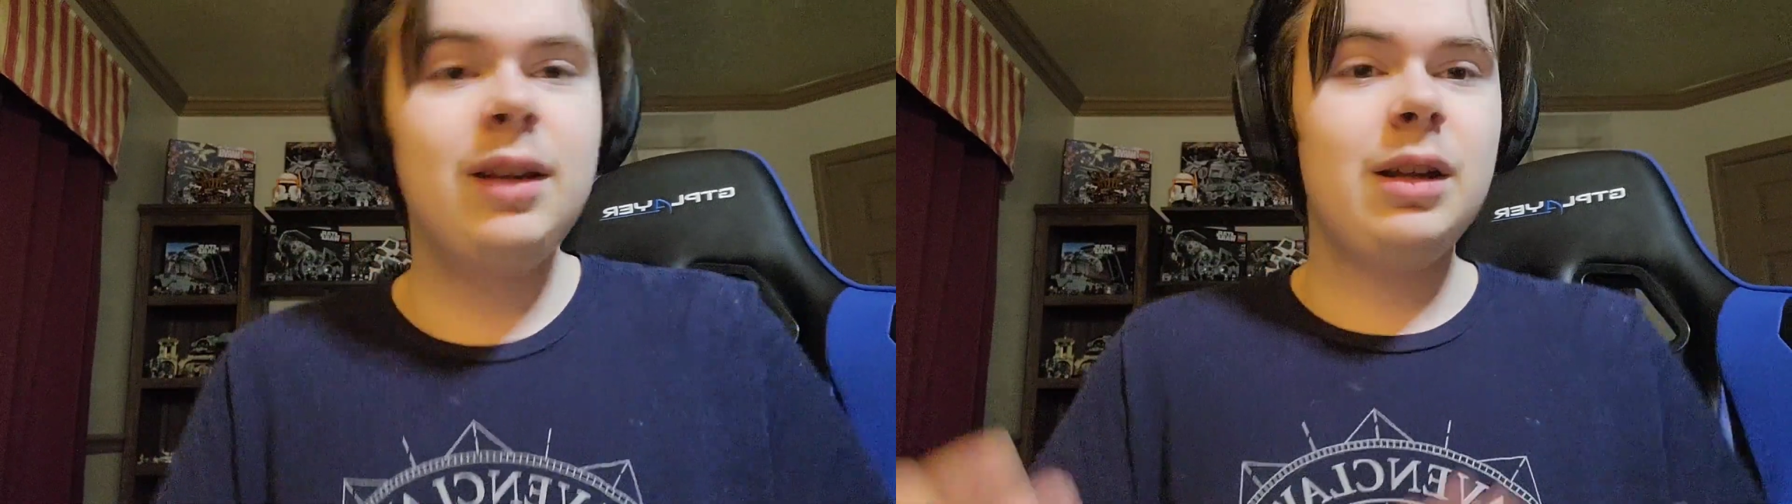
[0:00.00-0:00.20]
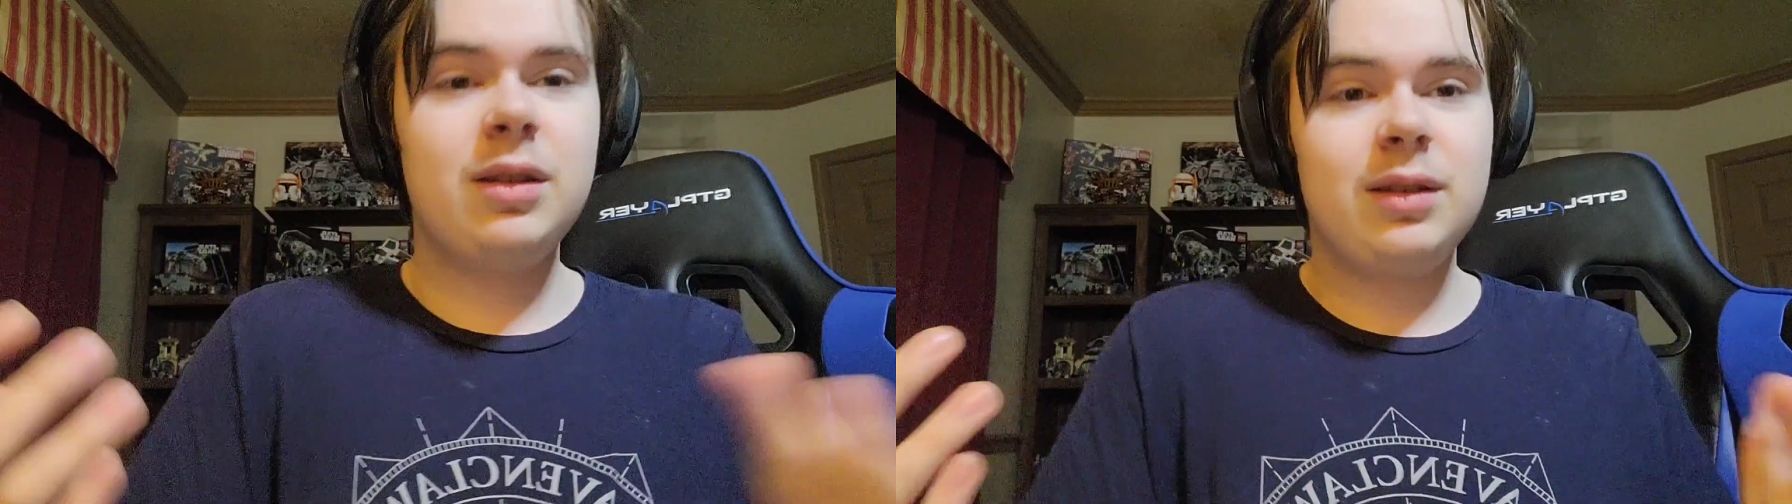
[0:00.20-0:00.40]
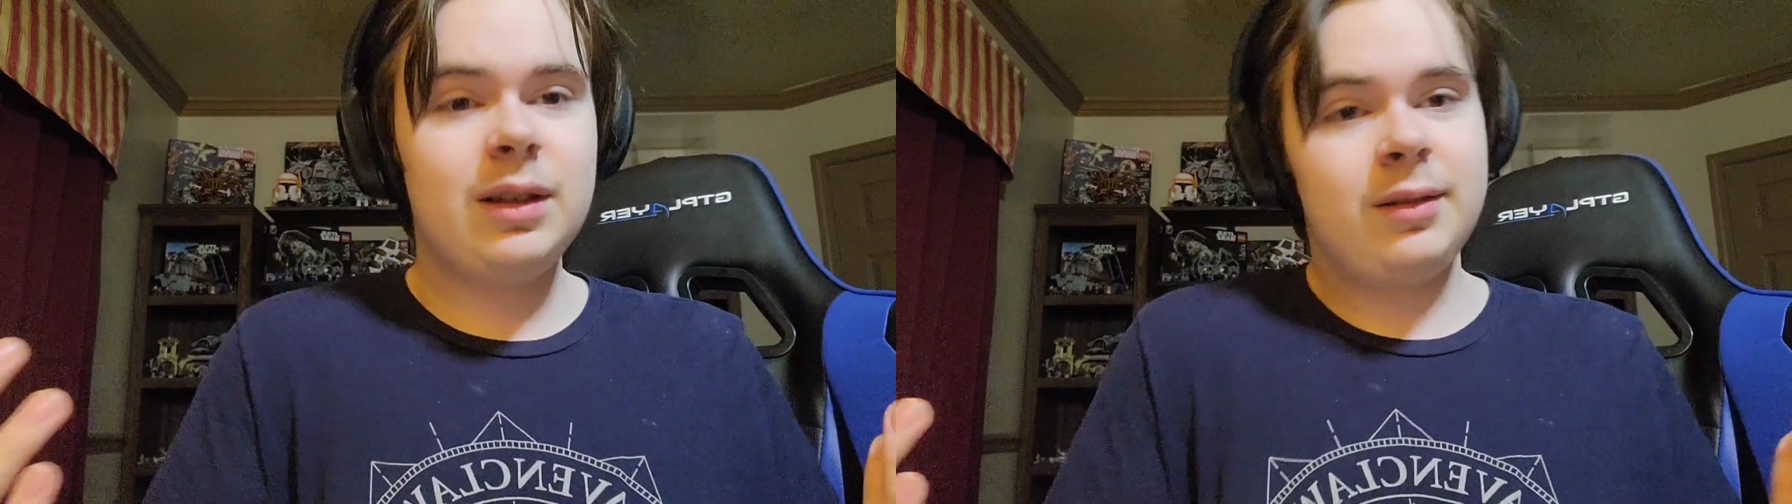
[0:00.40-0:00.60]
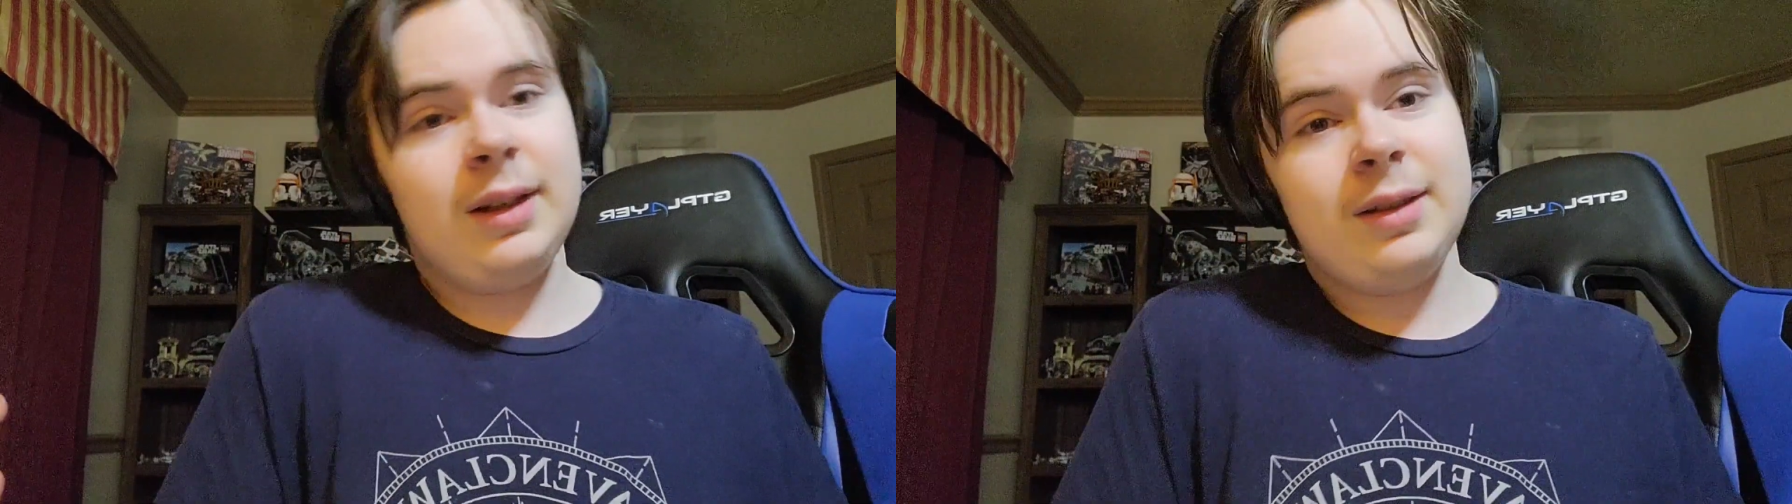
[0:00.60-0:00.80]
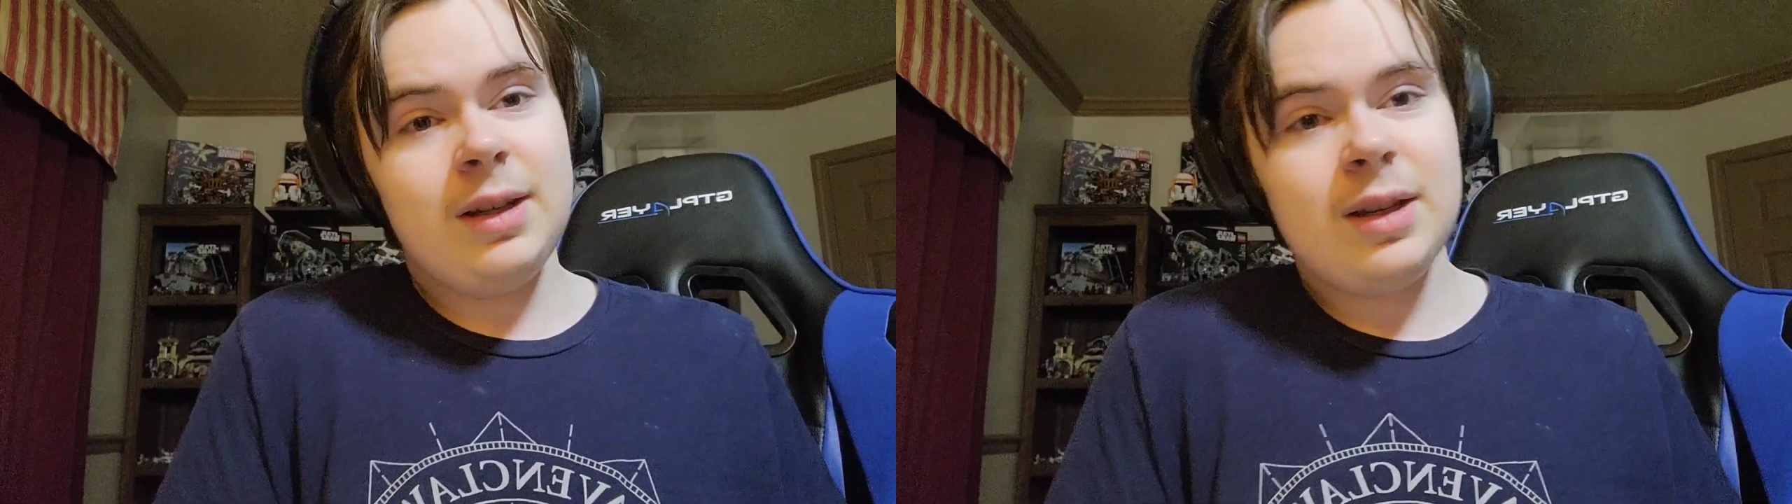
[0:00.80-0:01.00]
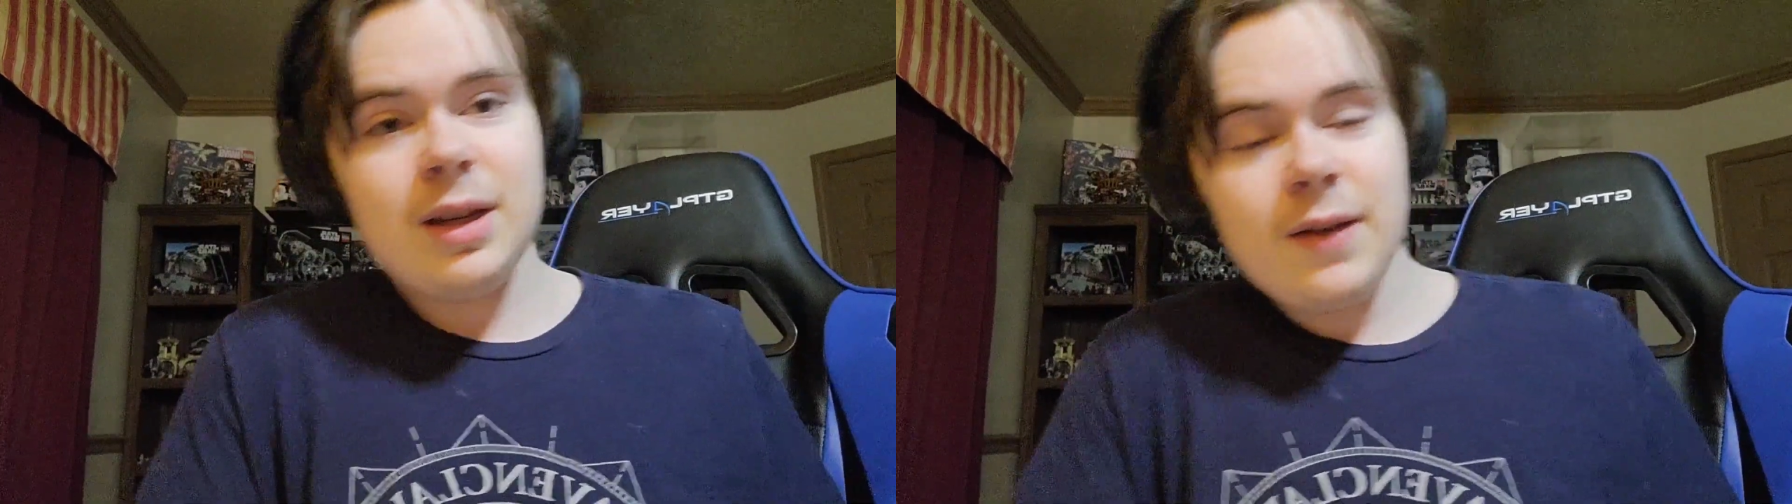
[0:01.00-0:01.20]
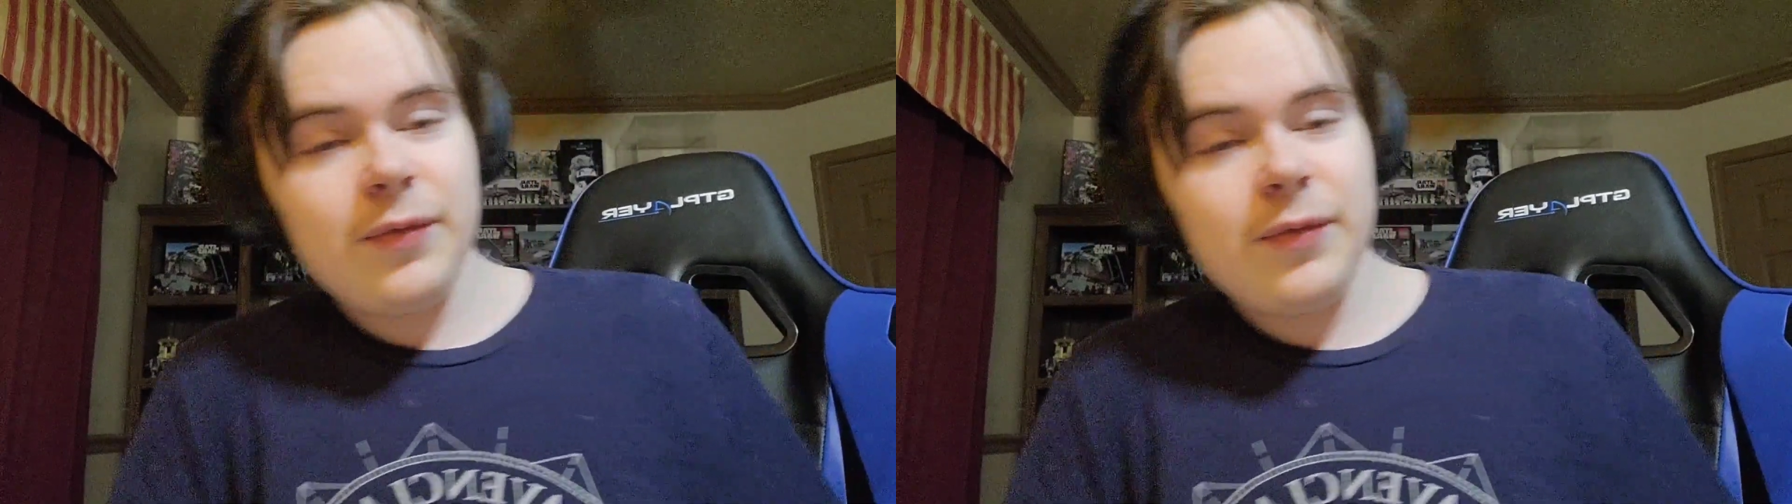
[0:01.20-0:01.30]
that's it.